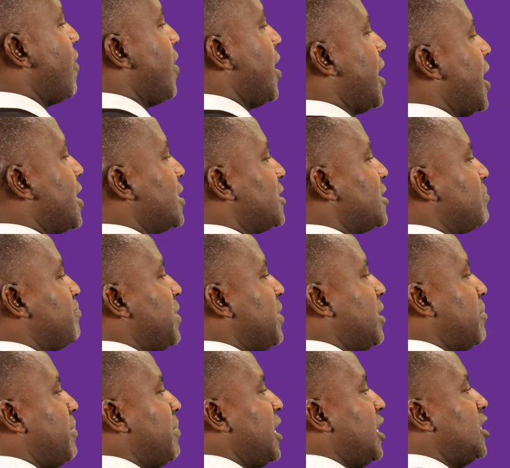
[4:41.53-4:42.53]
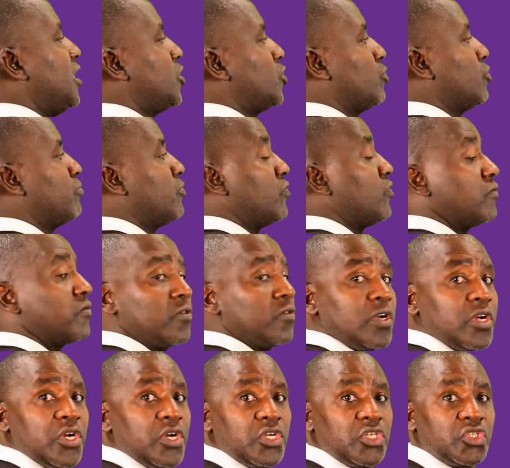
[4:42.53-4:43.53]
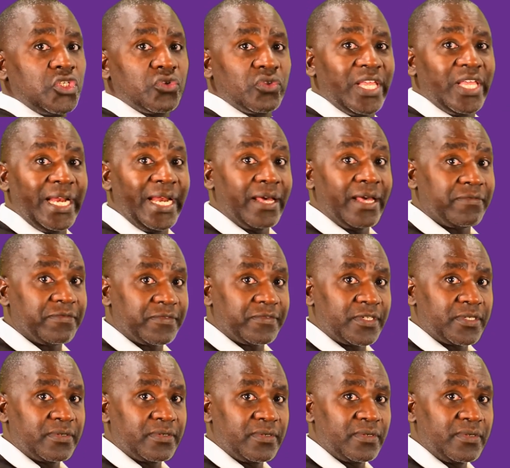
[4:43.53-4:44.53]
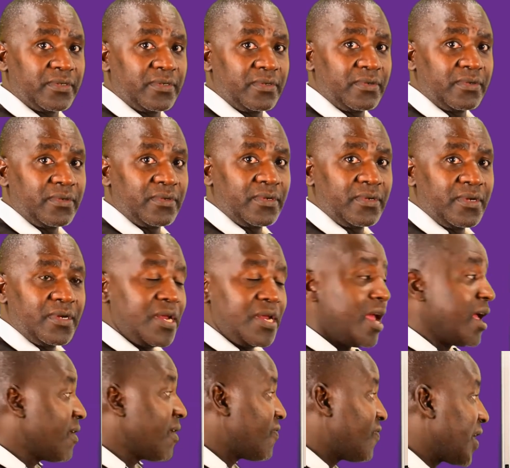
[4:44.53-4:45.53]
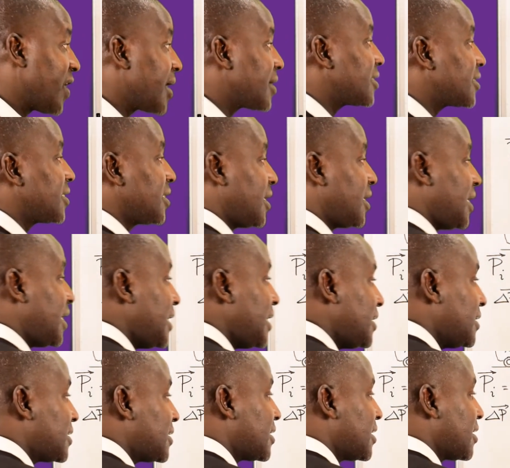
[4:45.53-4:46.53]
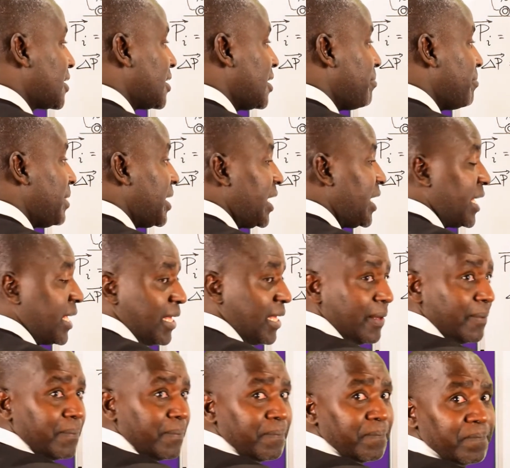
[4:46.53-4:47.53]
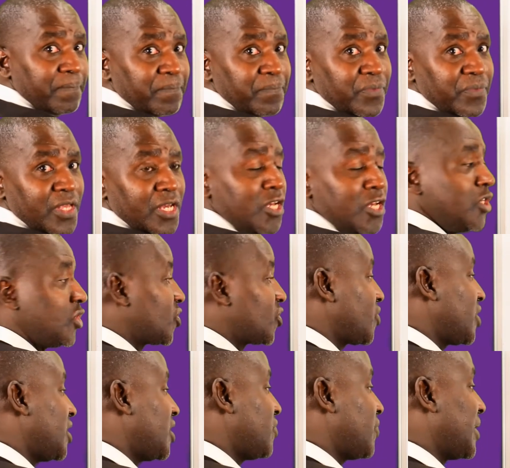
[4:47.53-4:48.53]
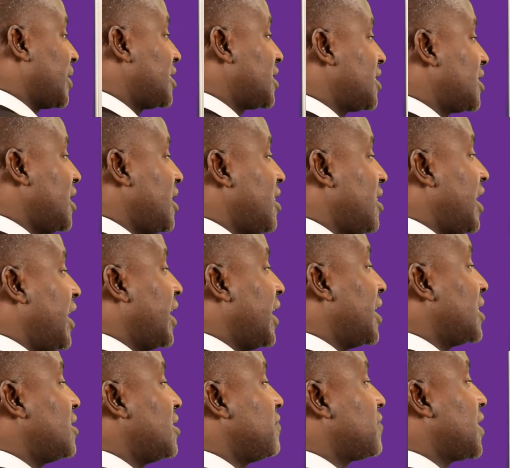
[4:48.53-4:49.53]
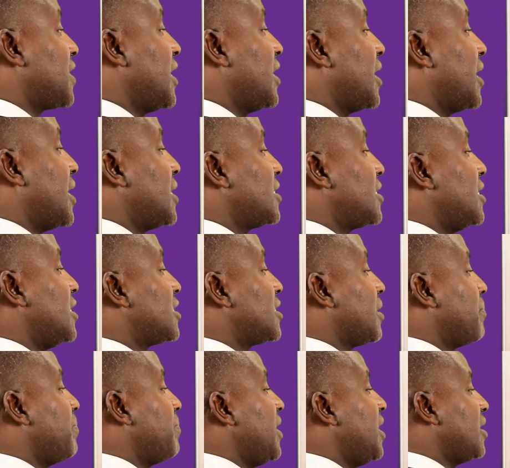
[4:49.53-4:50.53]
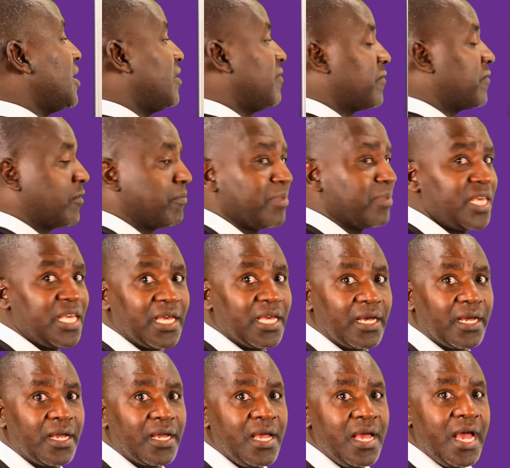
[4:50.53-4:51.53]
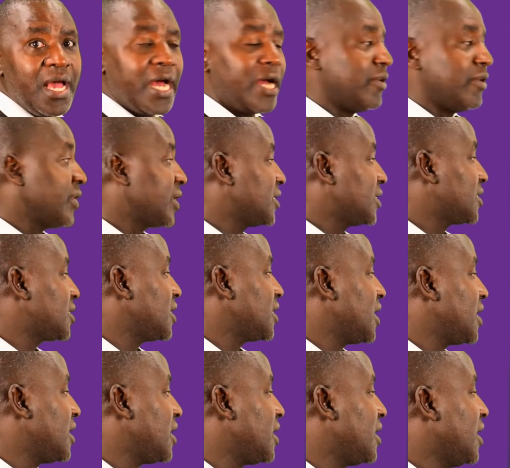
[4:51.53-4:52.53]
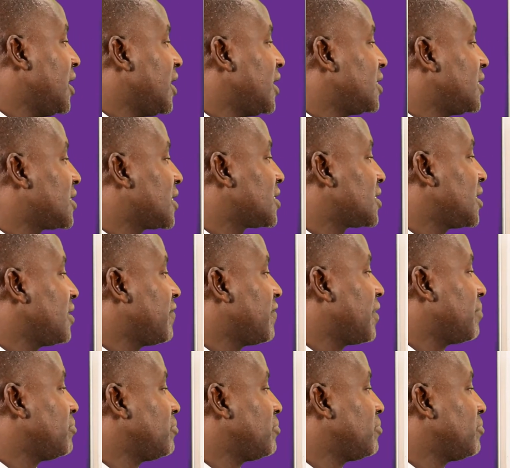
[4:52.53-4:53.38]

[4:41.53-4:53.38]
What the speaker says: has been made to move to the left. That is the meaning. So that you can see the negative sign has disappeared from here, and you can see it's as if I'm